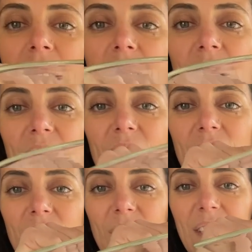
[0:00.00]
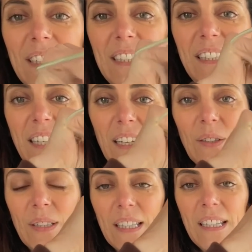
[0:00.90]
dot
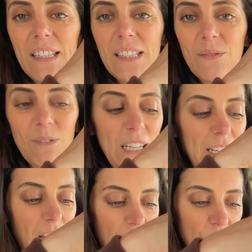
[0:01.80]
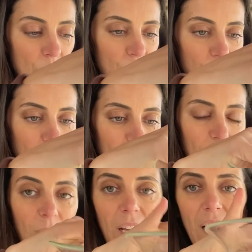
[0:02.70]
detail. It is really
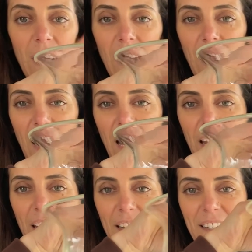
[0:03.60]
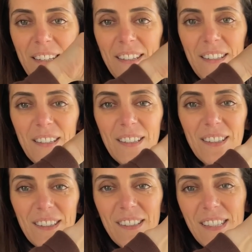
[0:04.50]
unusual and
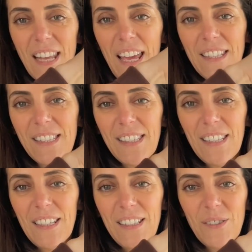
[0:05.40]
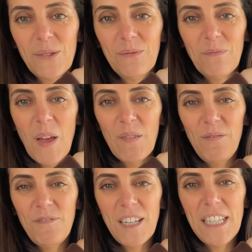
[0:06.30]
just adds a little
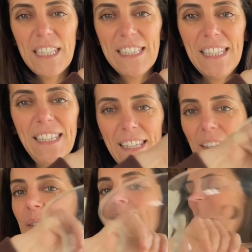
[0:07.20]
funny detail.